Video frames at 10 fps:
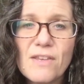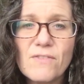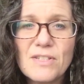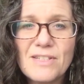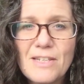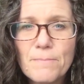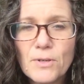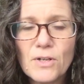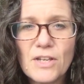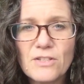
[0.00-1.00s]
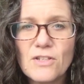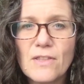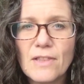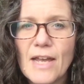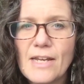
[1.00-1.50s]
even deeper into
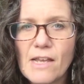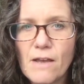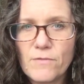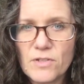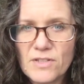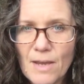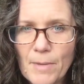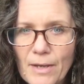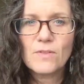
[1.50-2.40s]
the lining of your stomach.